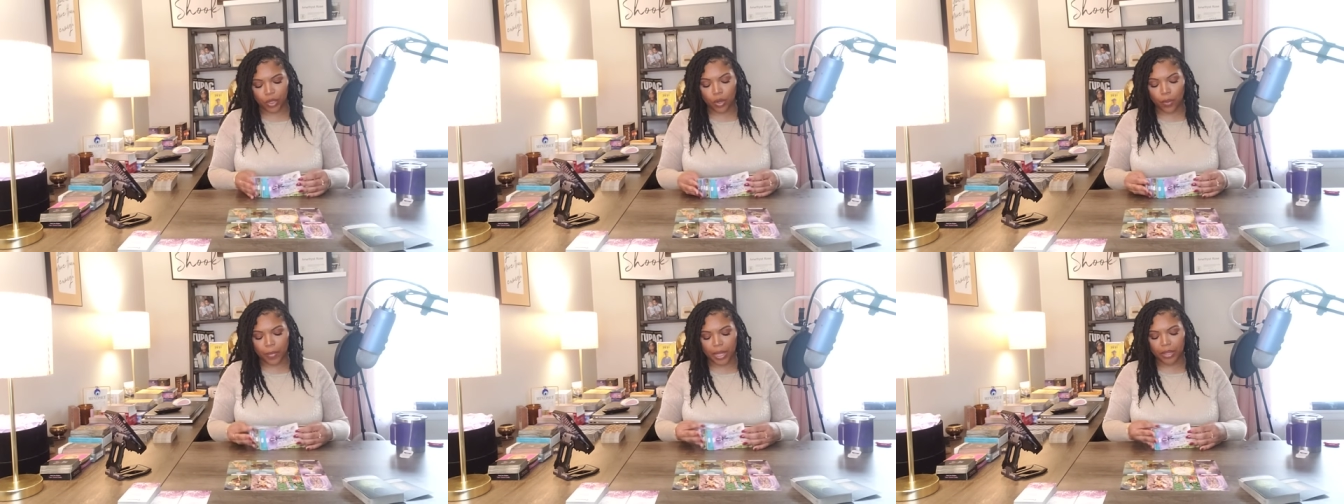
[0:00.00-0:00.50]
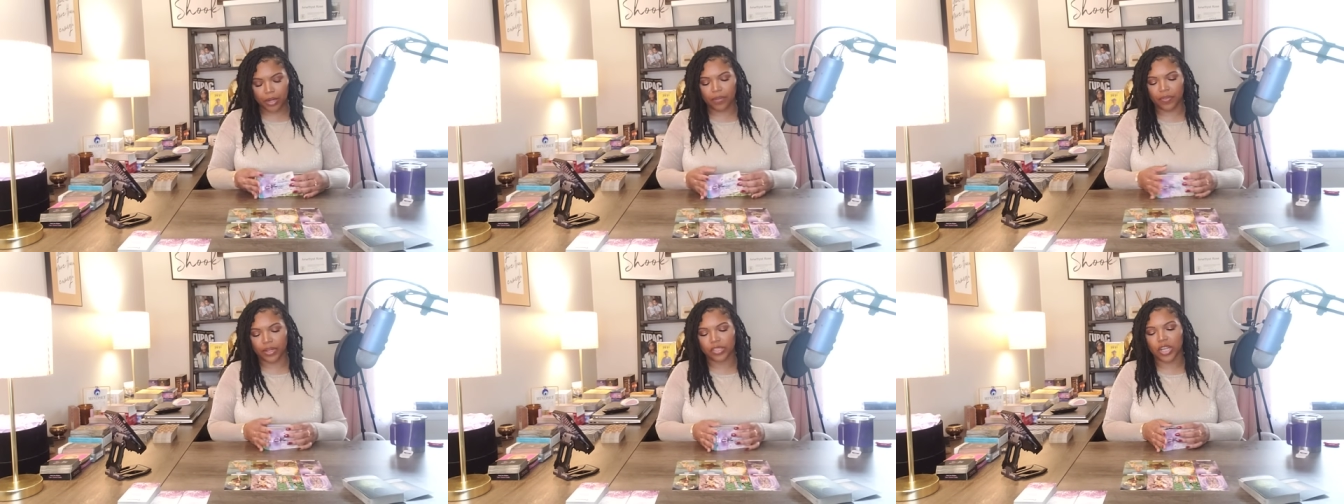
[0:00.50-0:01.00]
or mother
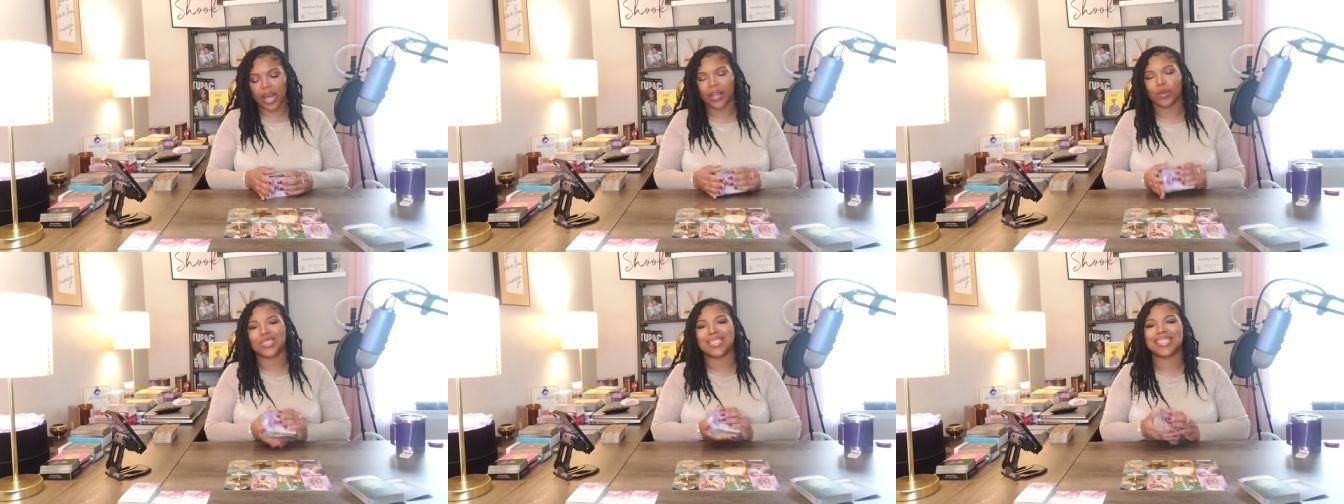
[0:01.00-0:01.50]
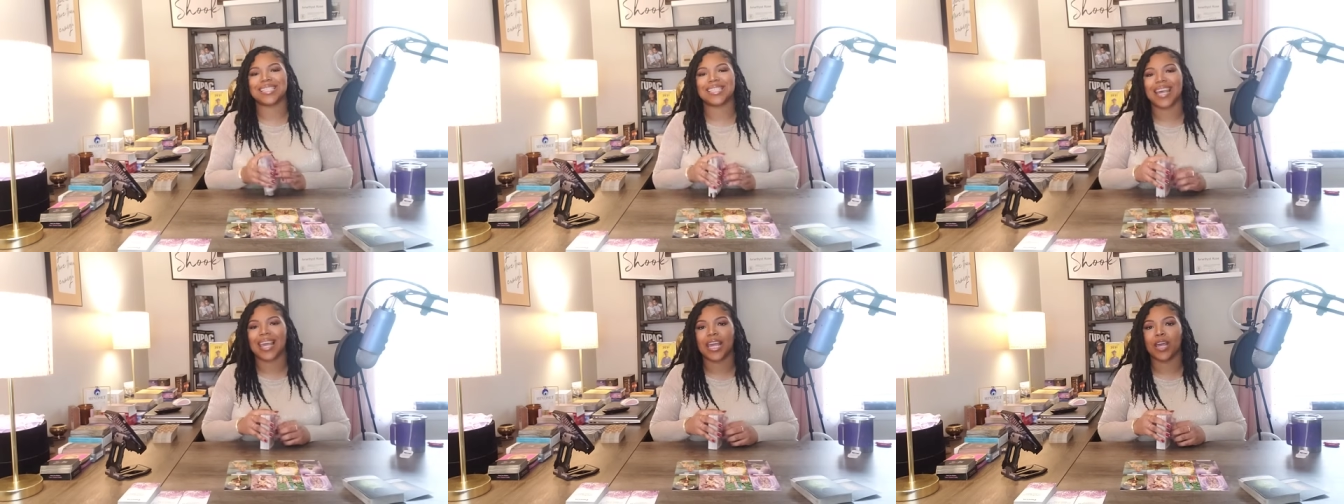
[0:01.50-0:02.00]
of their child to
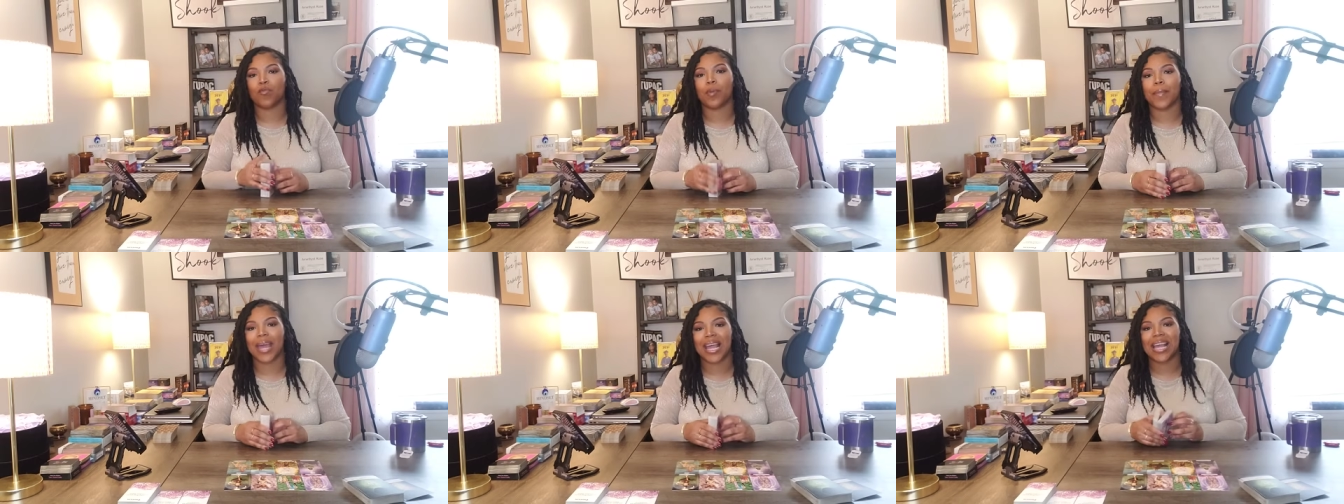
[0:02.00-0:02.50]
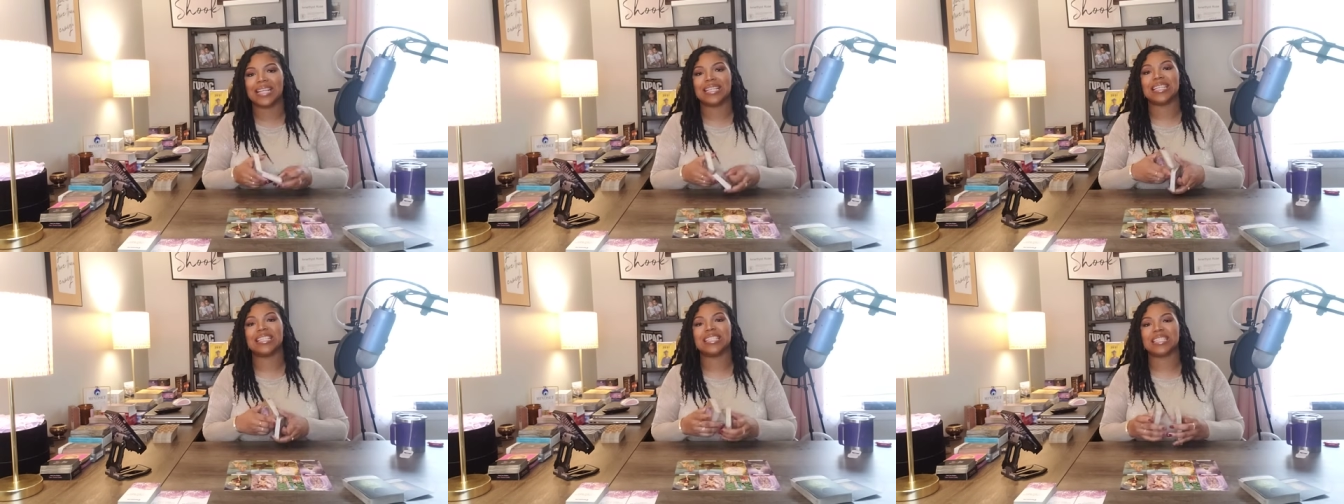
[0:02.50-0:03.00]
stay and
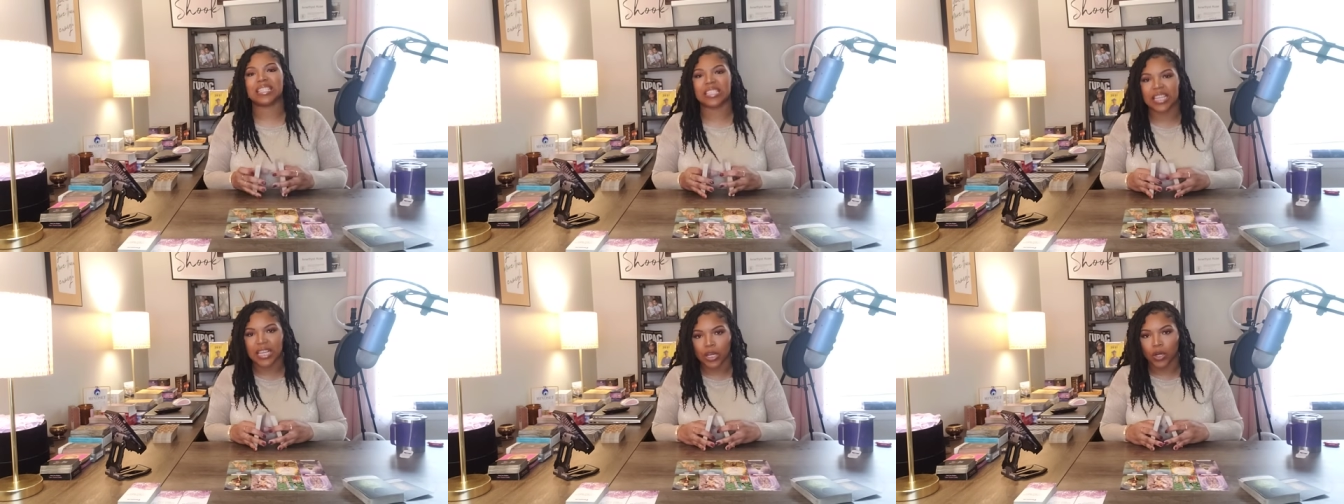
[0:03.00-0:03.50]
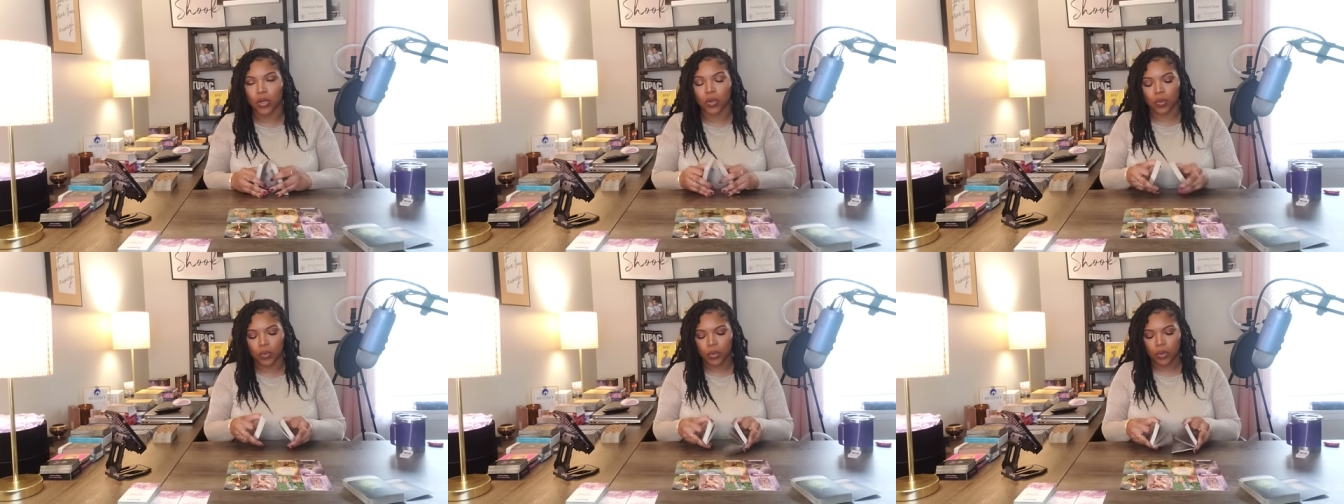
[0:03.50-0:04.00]
remain
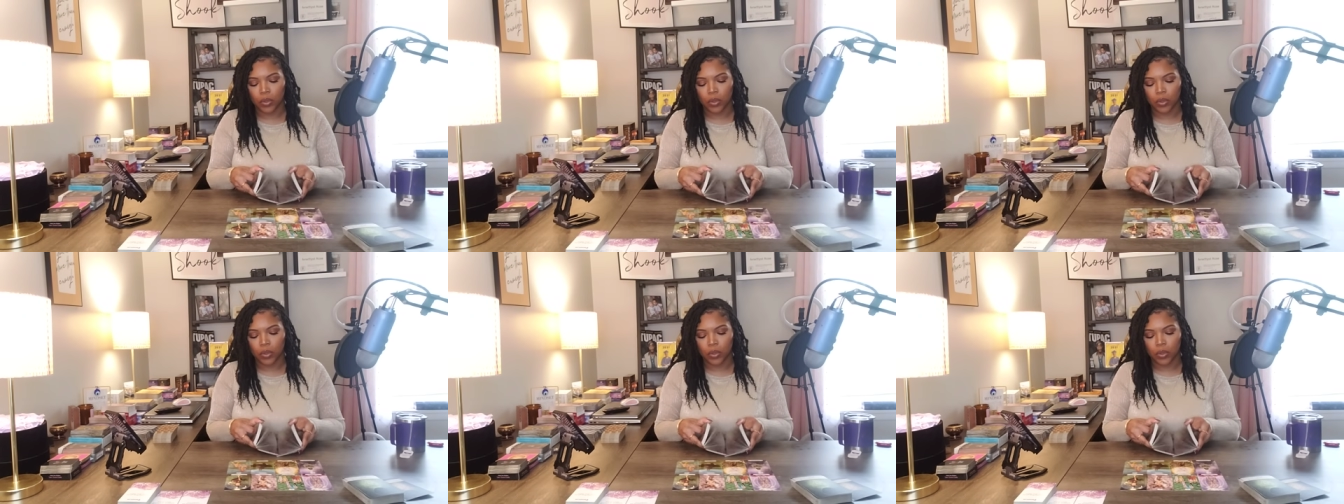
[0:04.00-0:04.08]
single